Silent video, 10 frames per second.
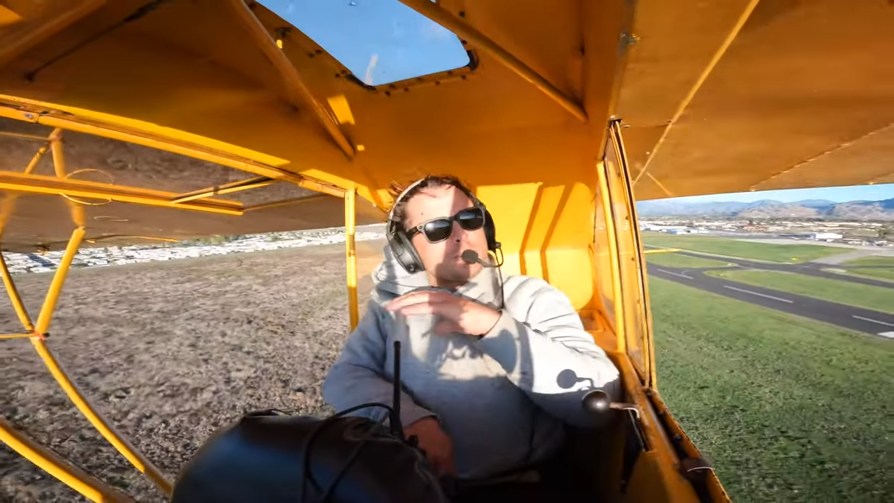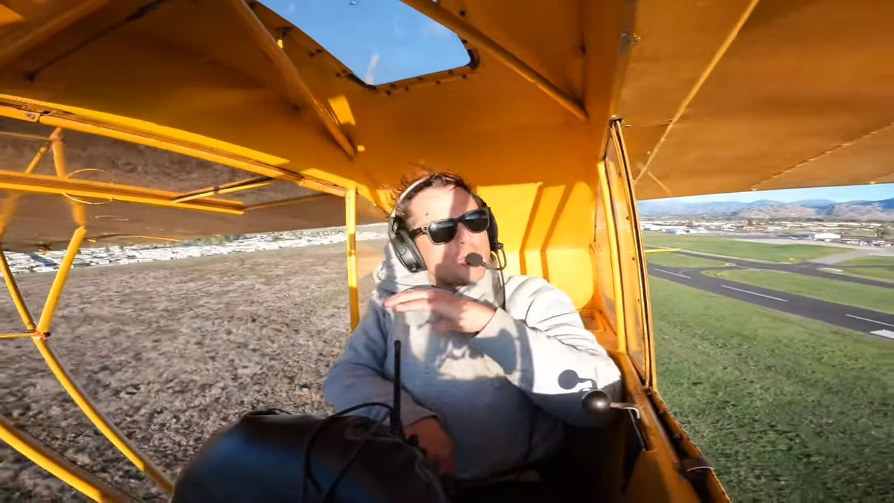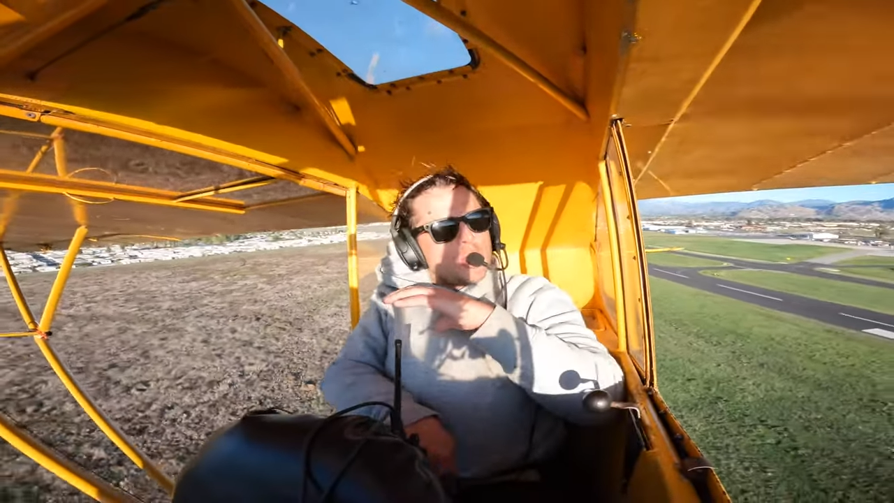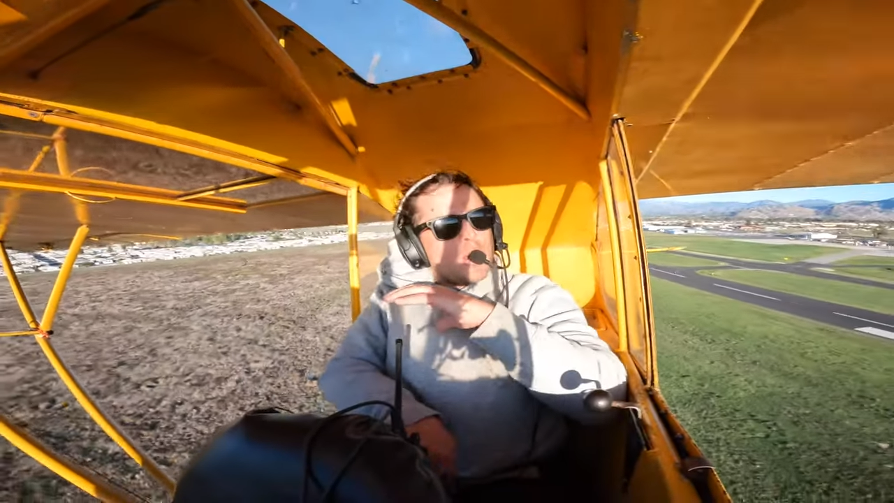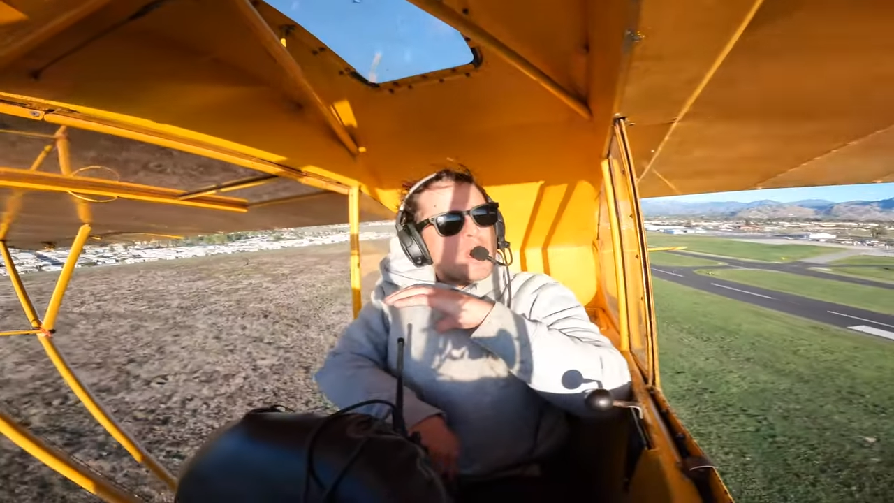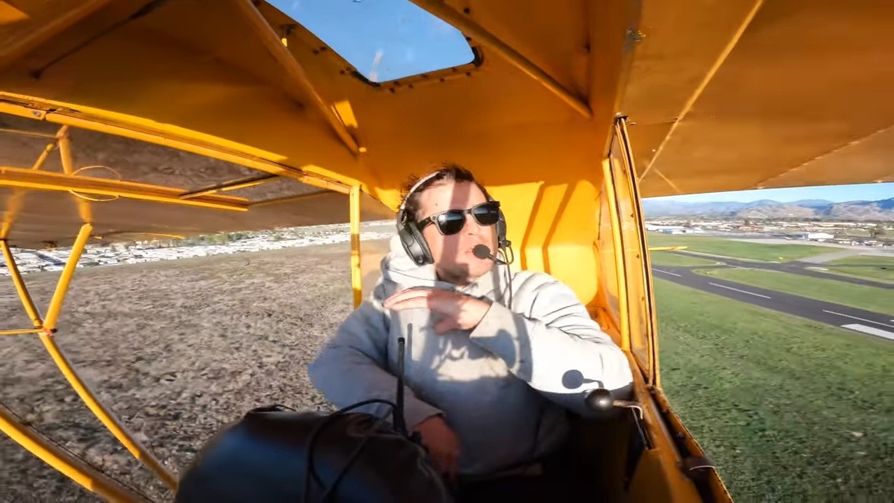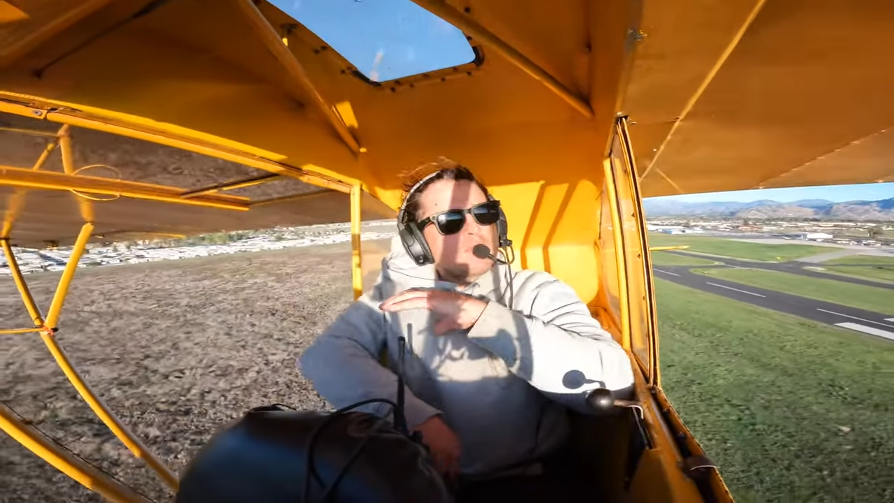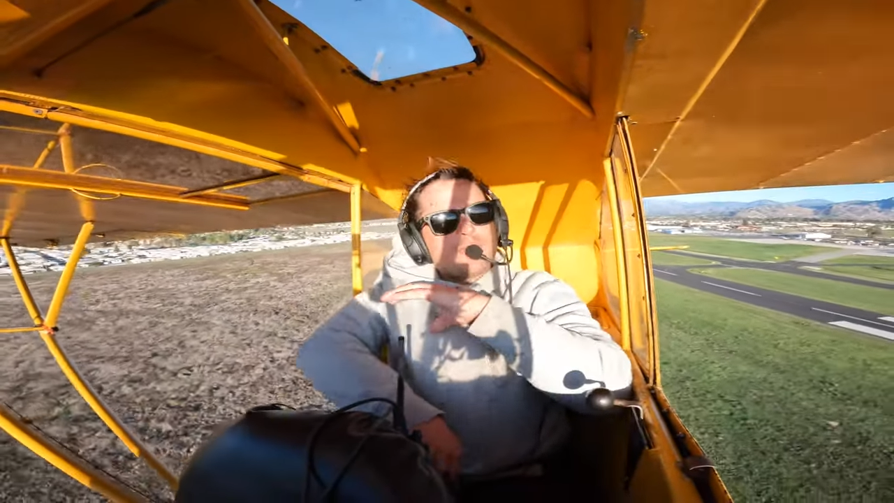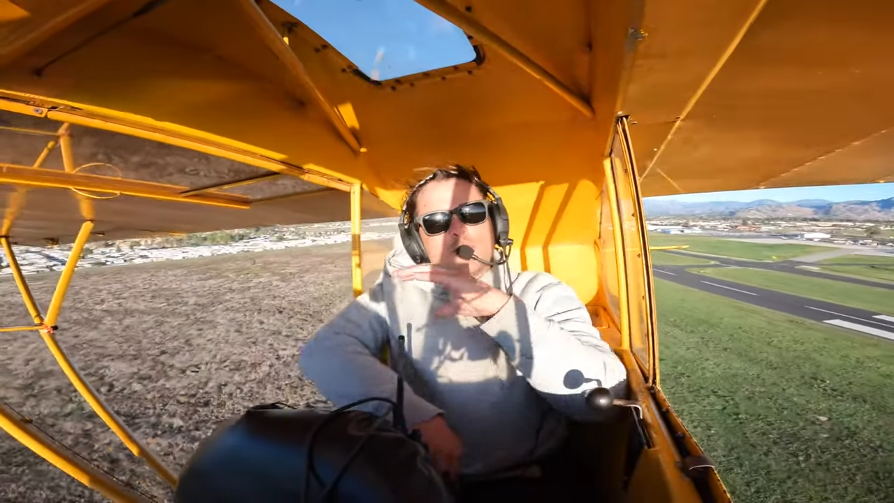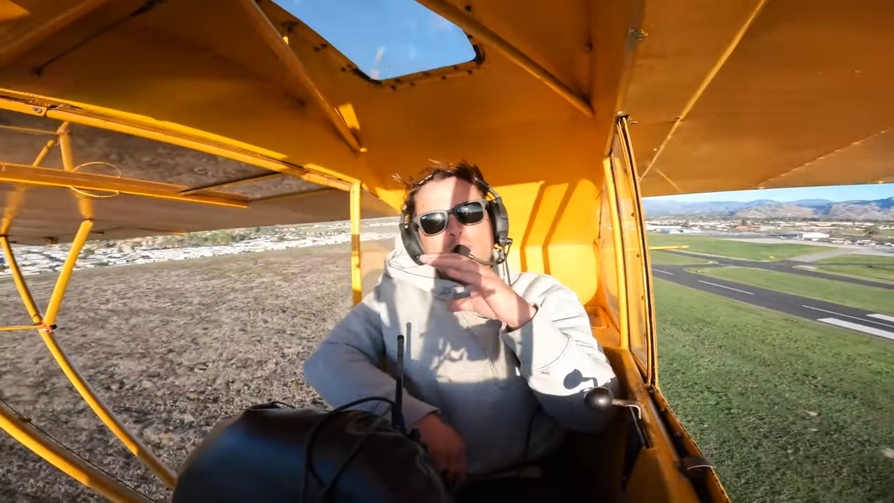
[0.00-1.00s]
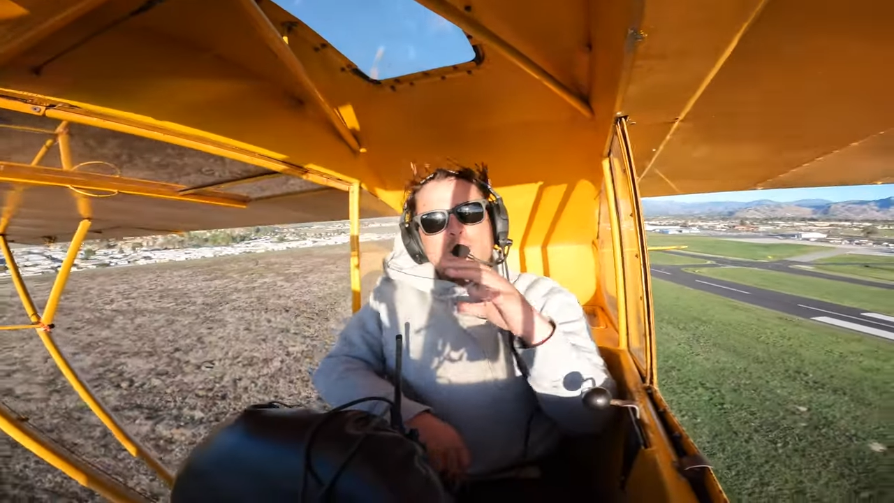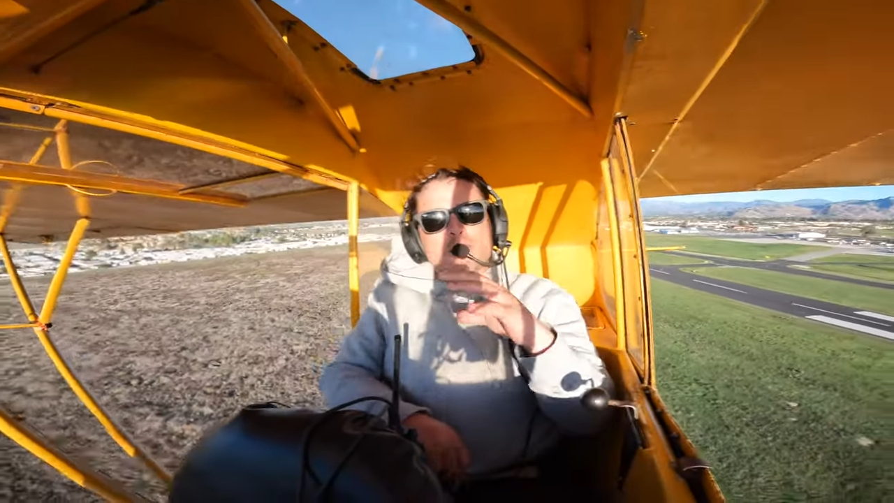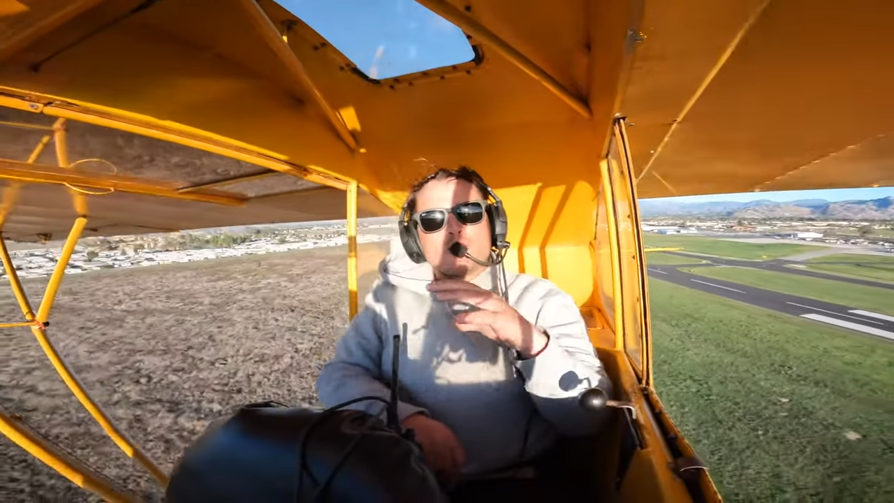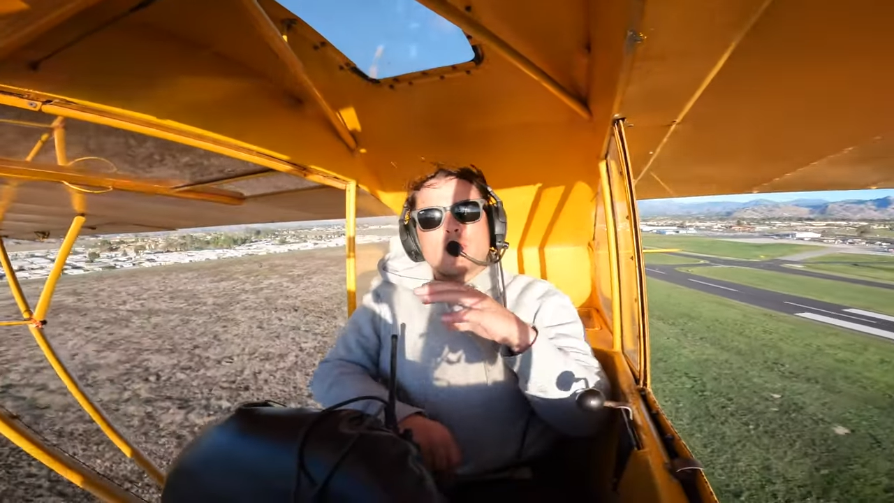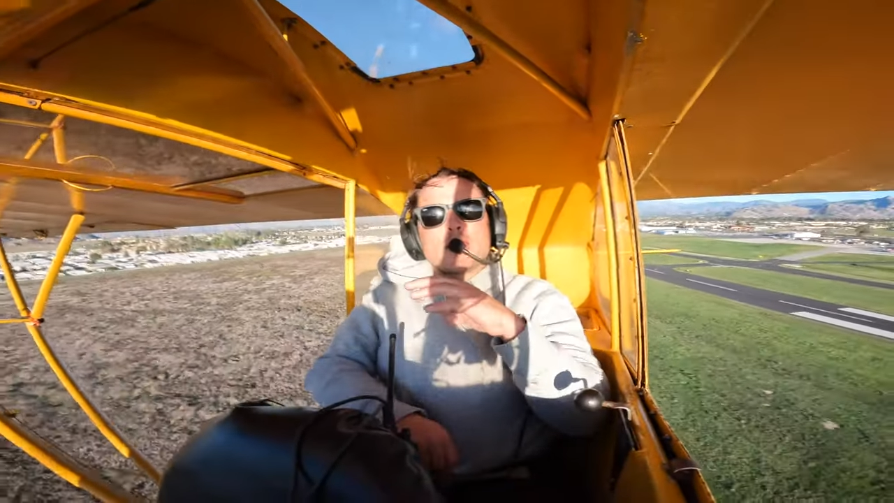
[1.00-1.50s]
you know how to film it,
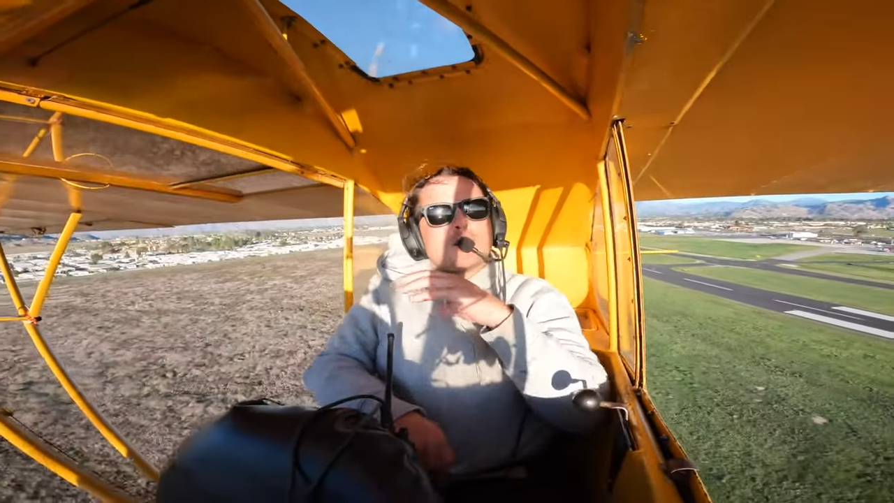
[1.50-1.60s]
make it